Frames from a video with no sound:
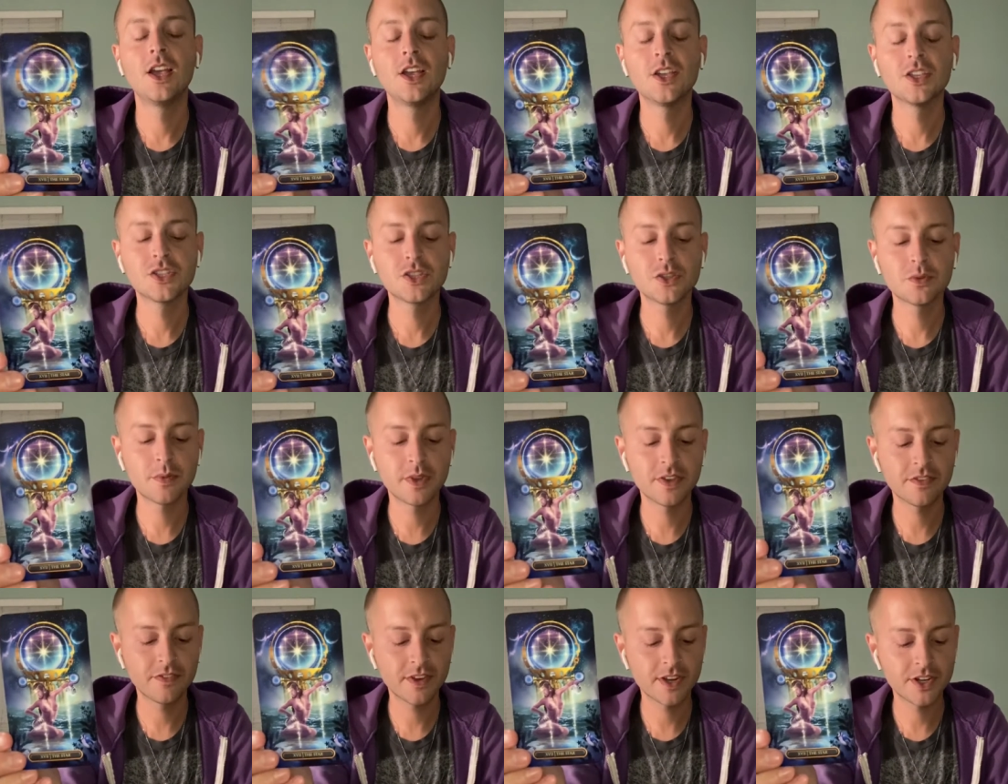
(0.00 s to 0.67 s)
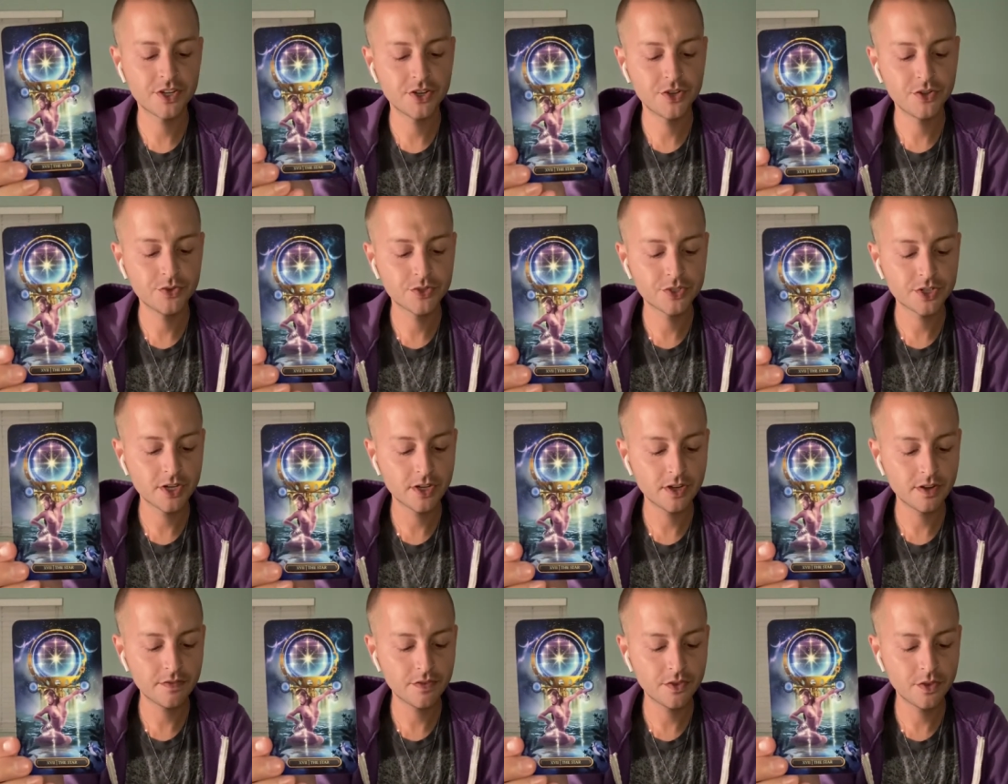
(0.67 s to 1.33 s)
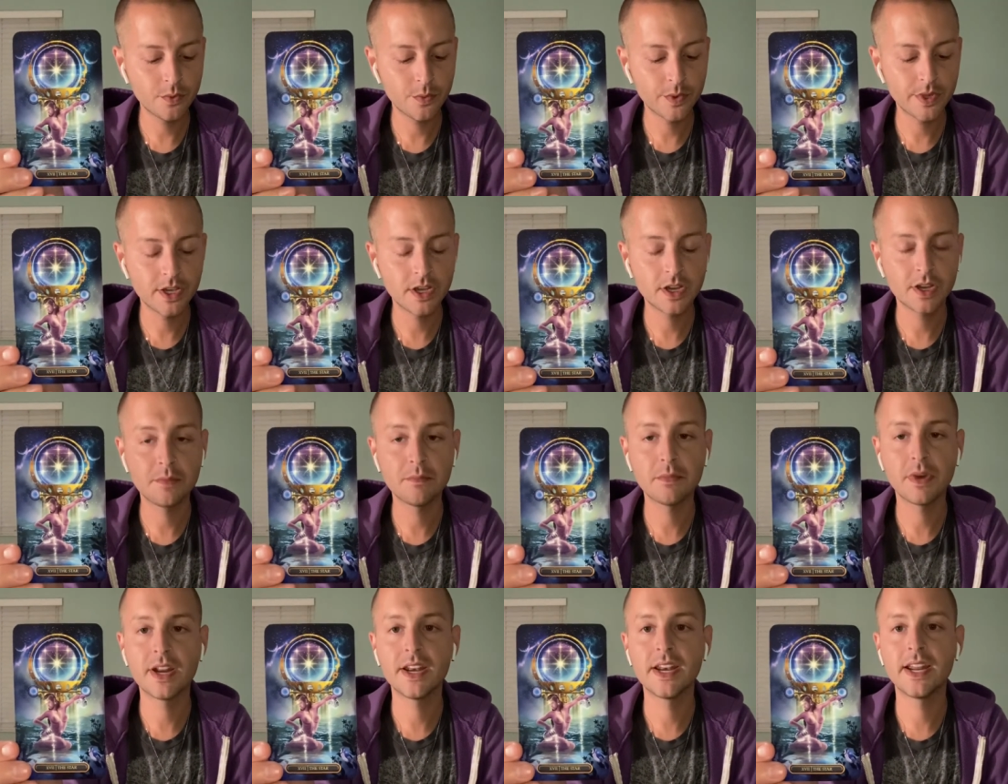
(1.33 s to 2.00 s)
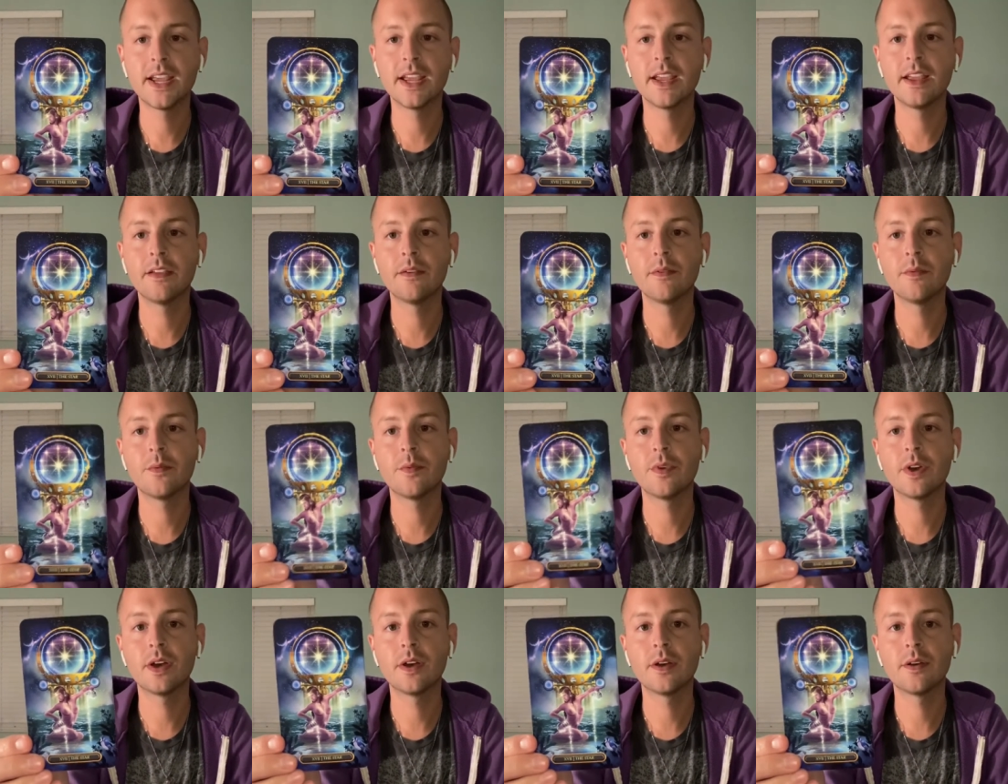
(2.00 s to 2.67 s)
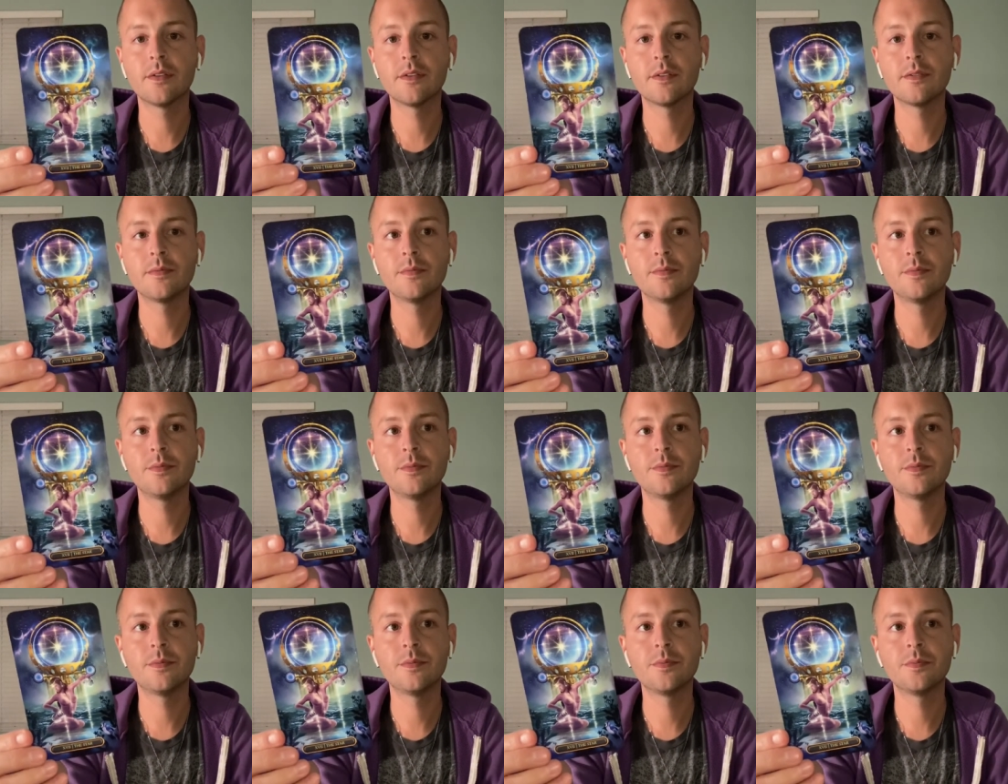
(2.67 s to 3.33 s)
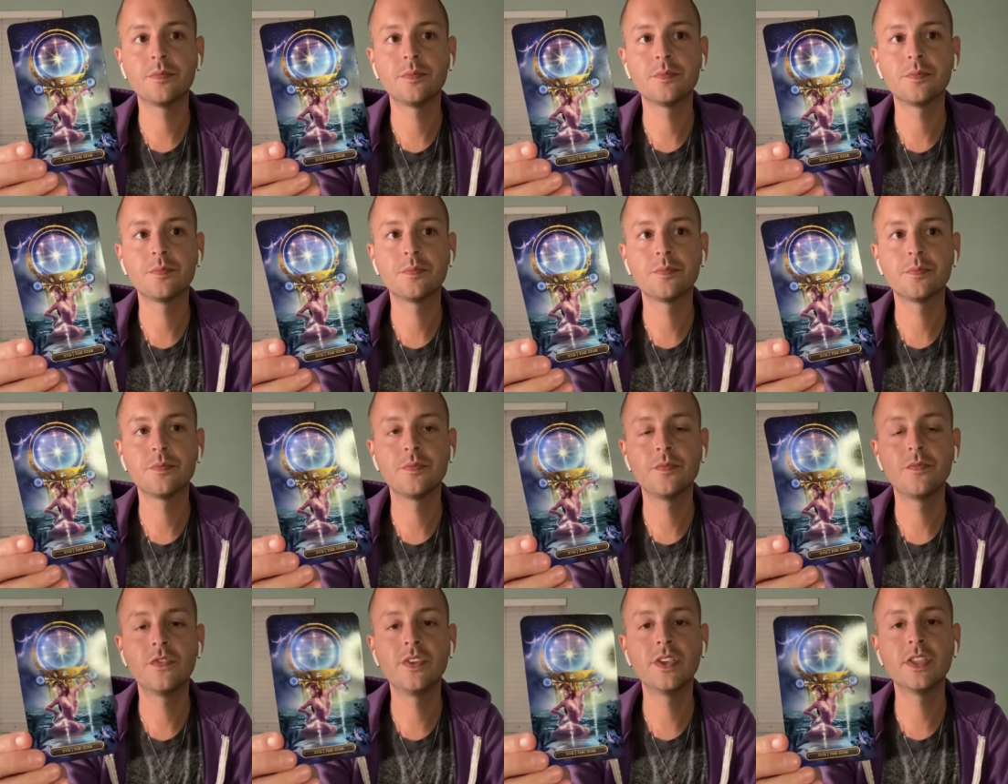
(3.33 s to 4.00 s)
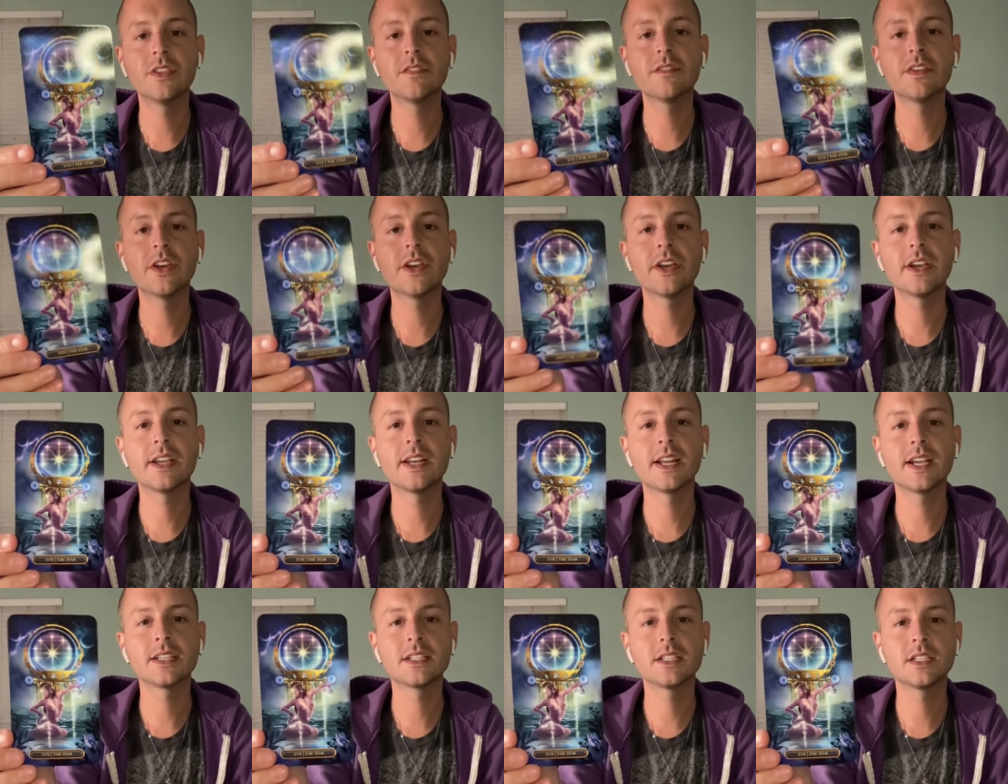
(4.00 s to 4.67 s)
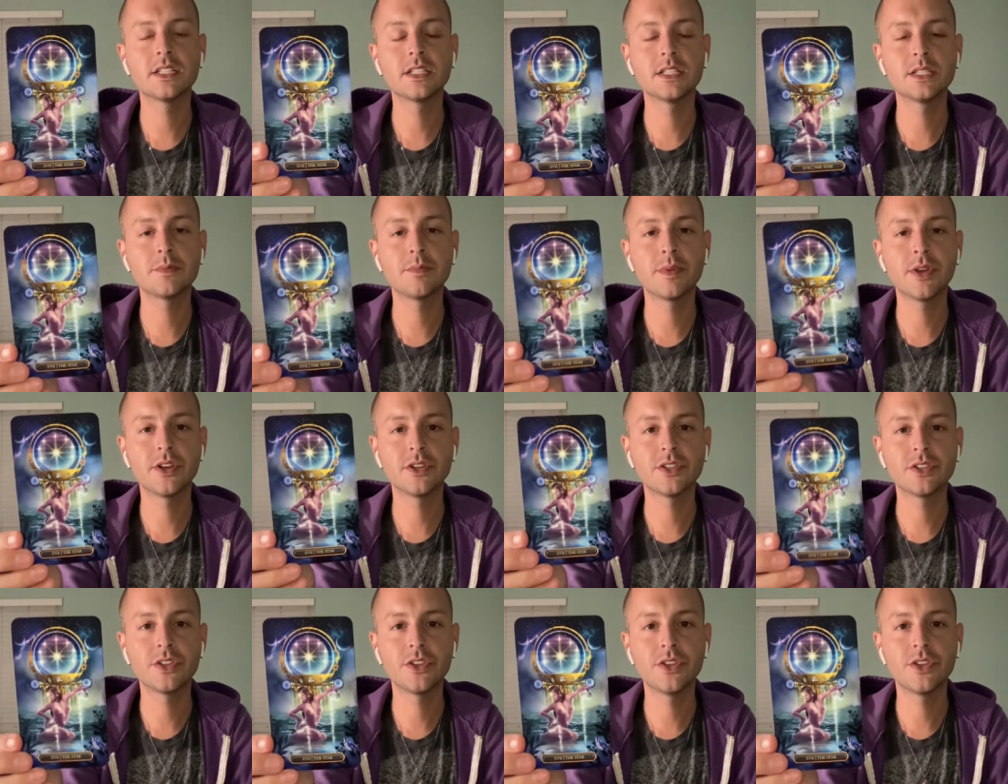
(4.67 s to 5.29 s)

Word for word: So my friend, you start off the week on Monday uh, feeling very connected to spirit, to